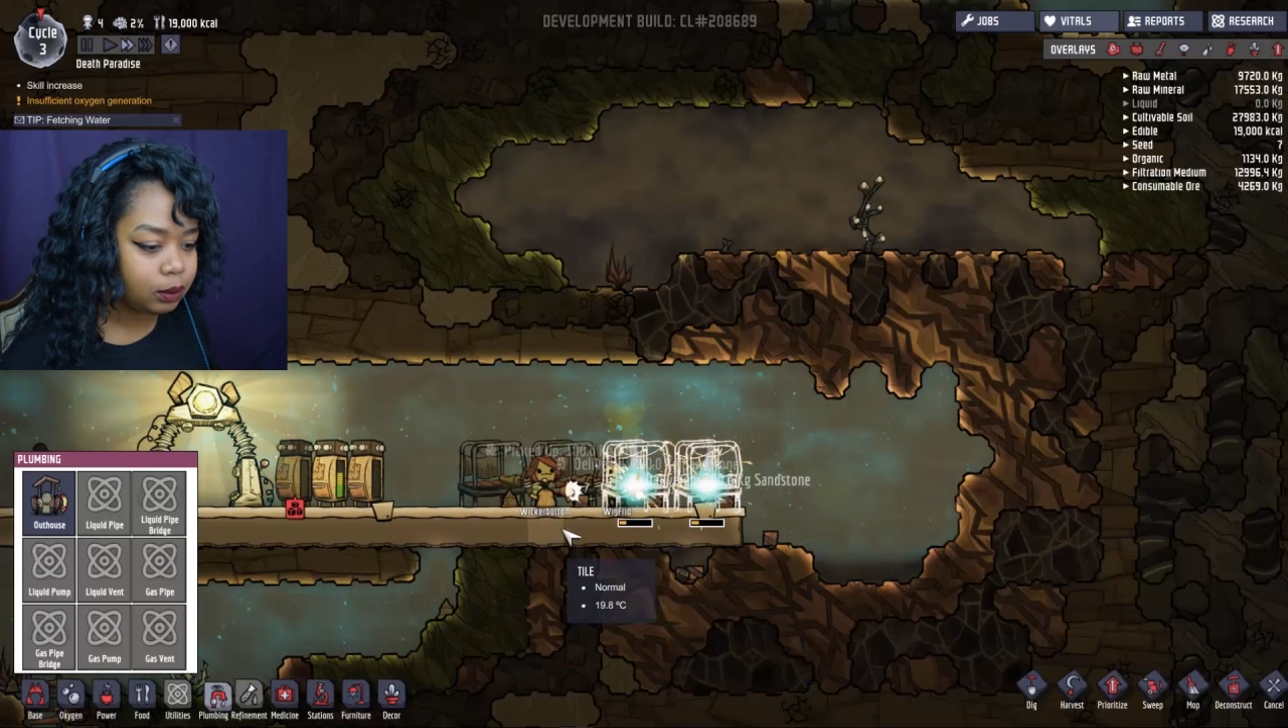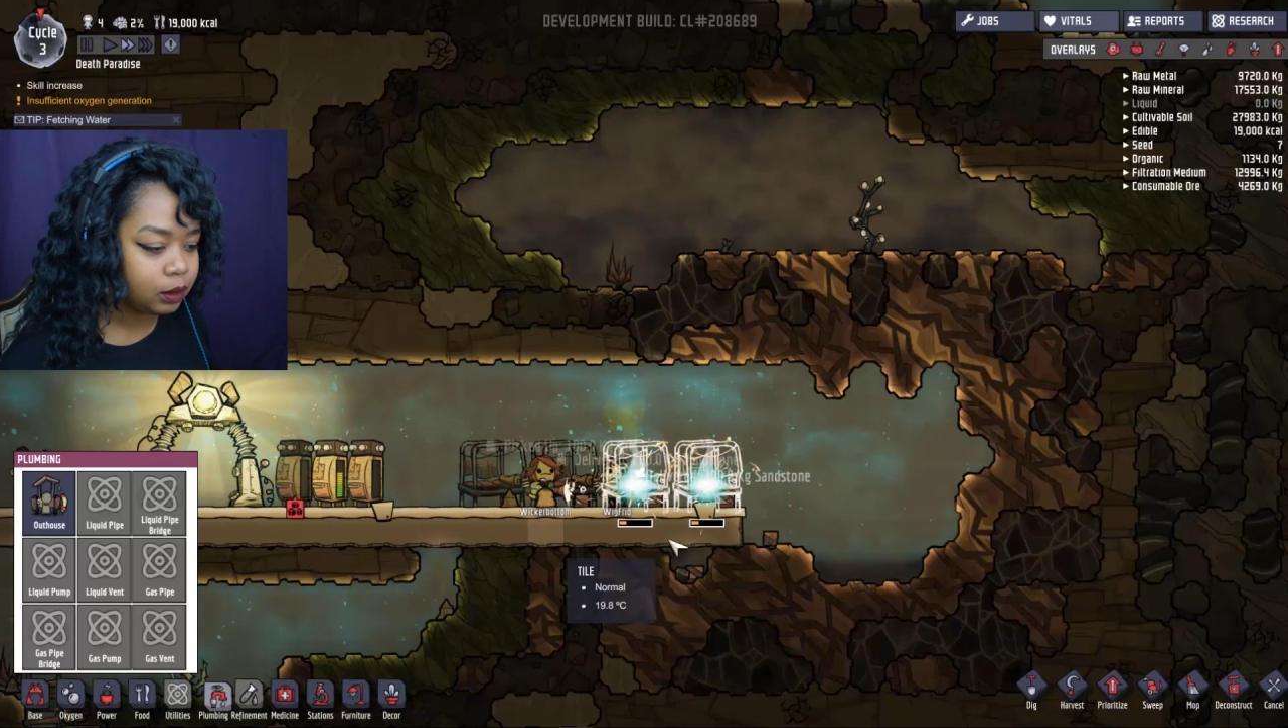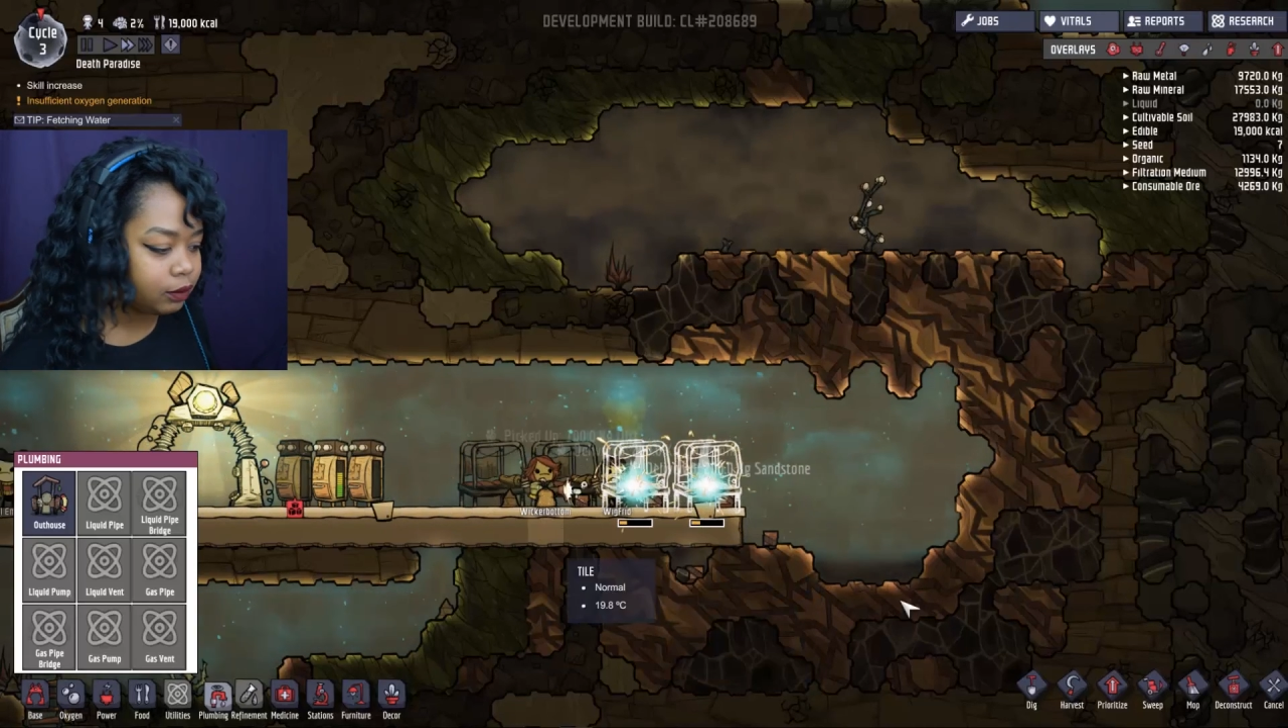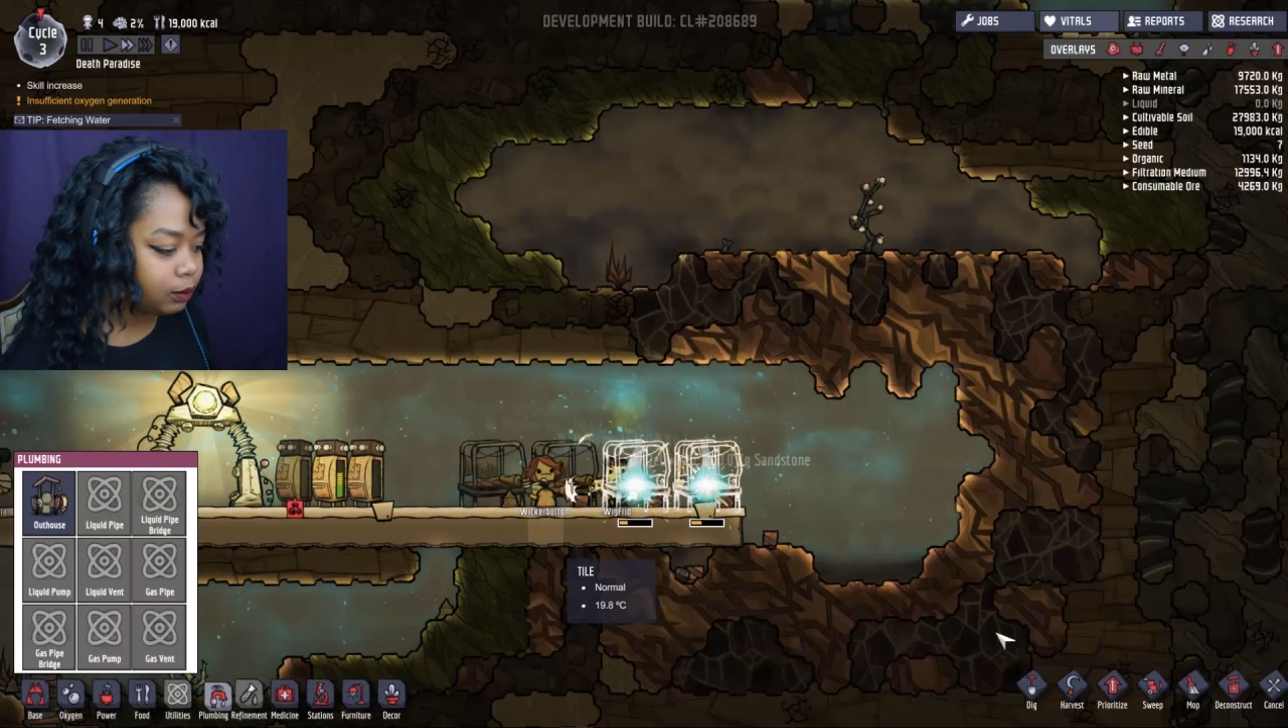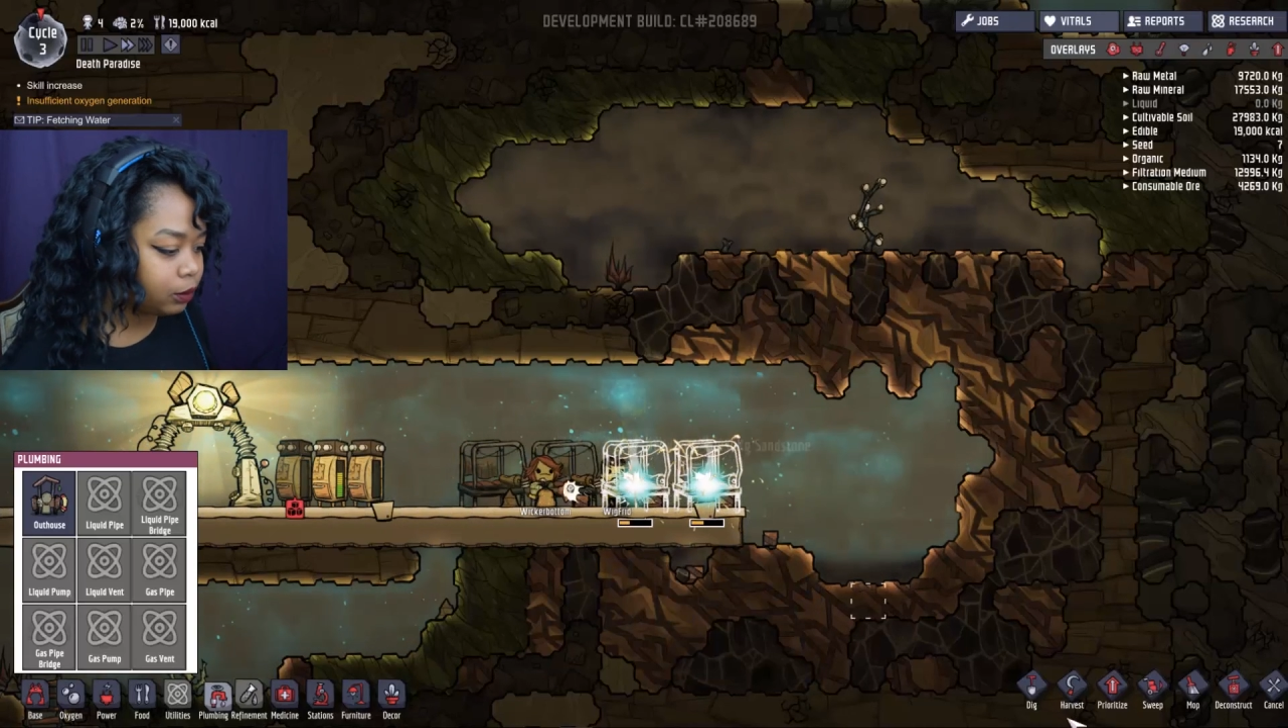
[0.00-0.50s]
I'm
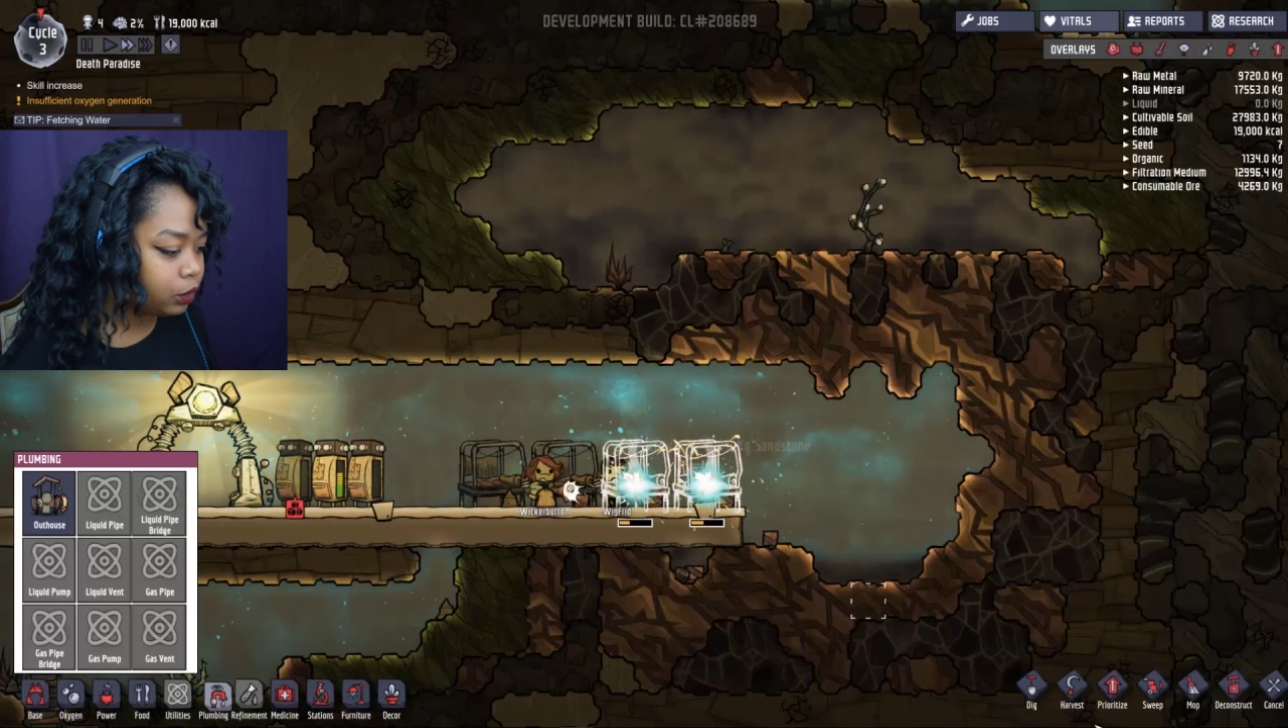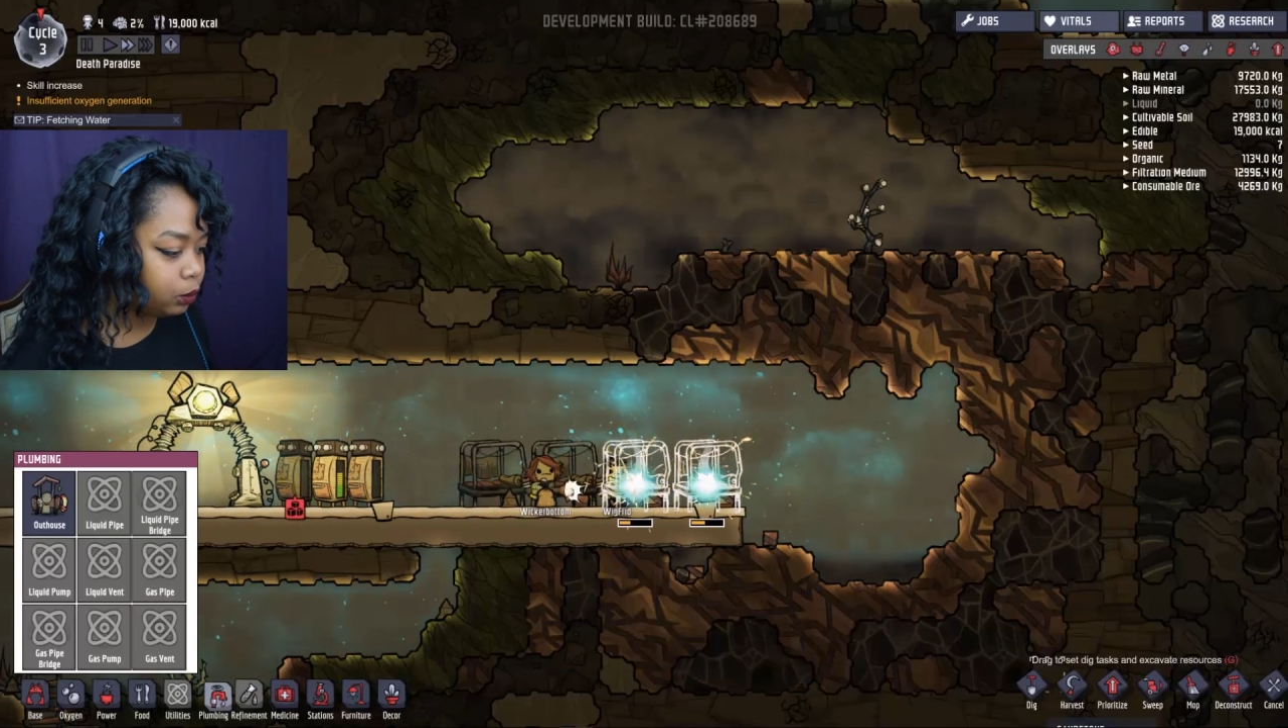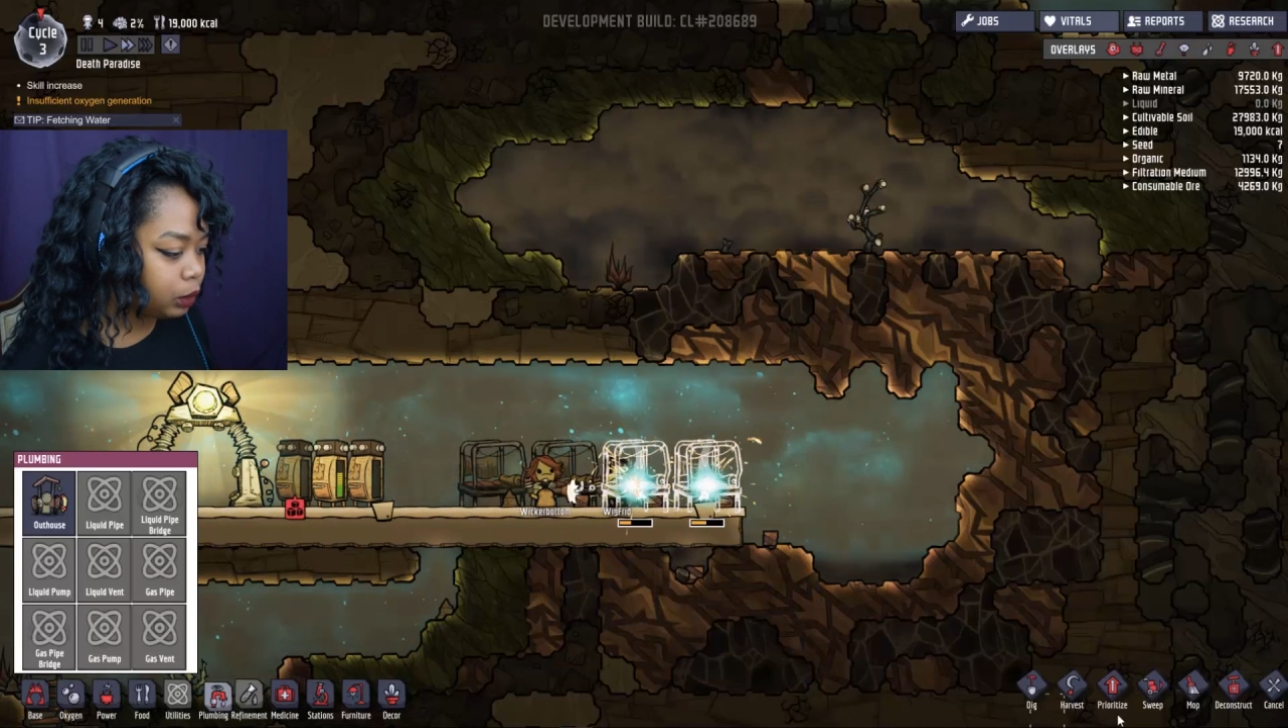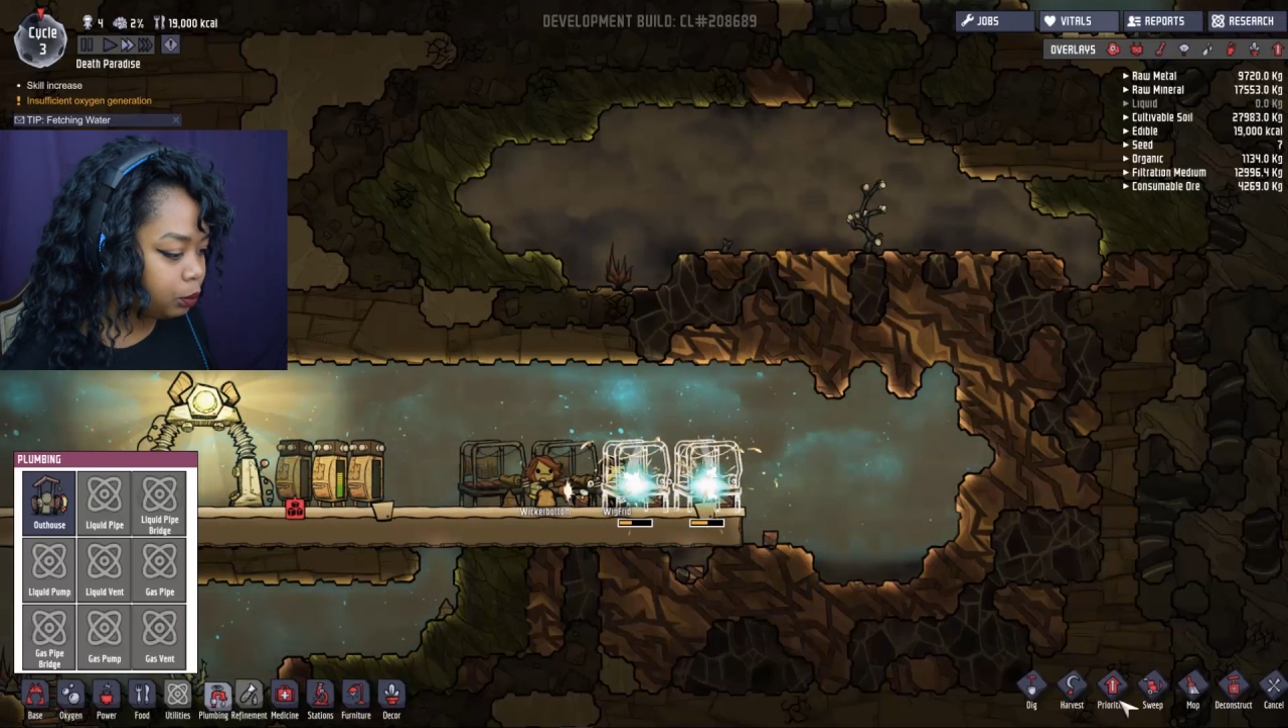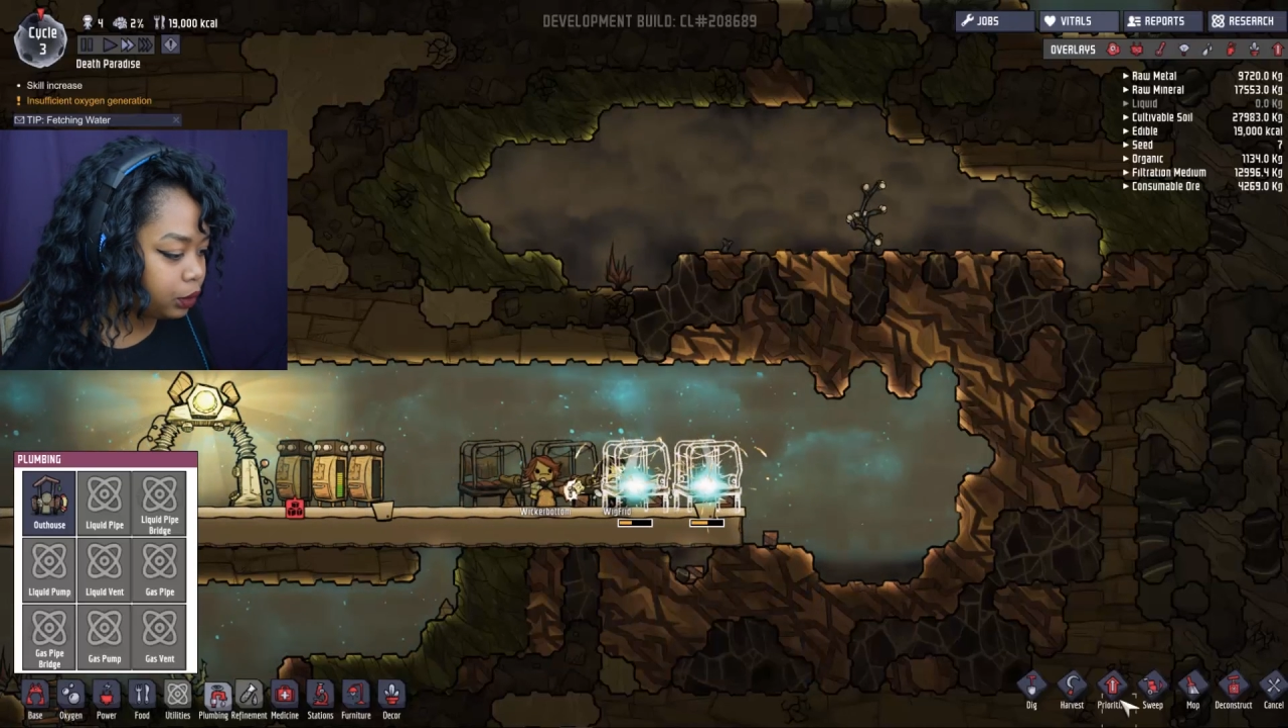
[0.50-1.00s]
gonna have them
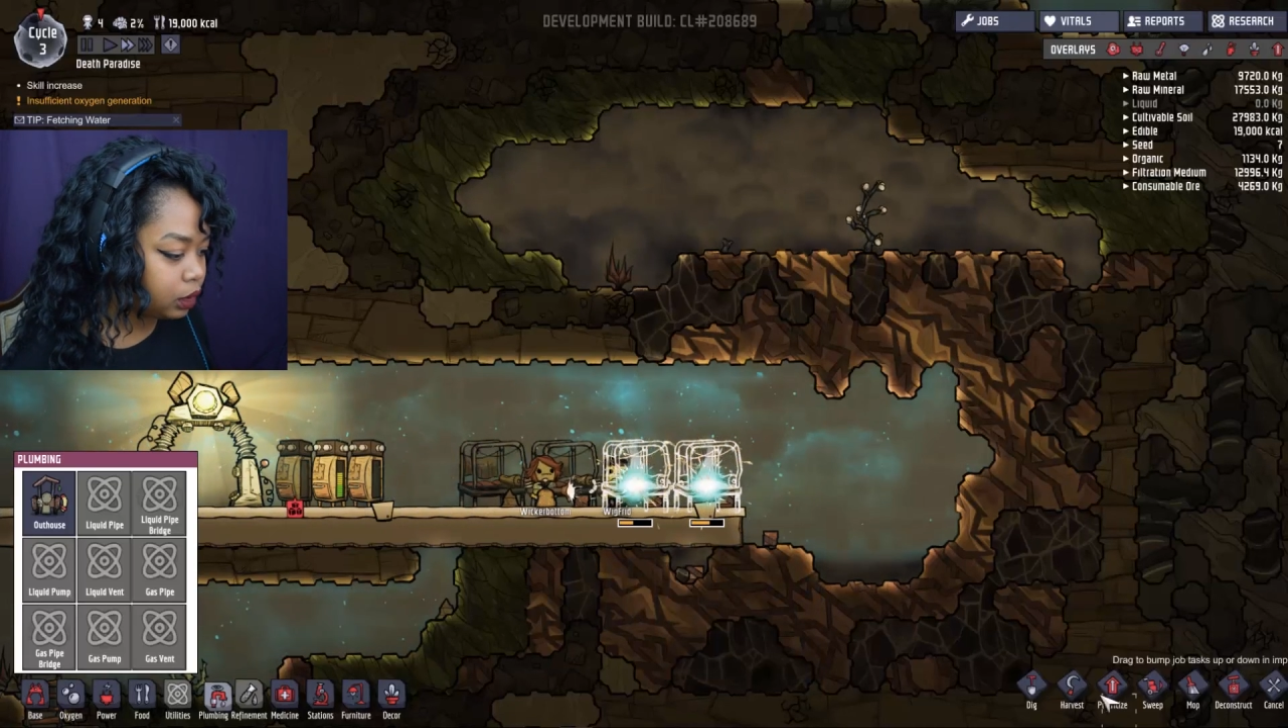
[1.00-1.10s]
sweep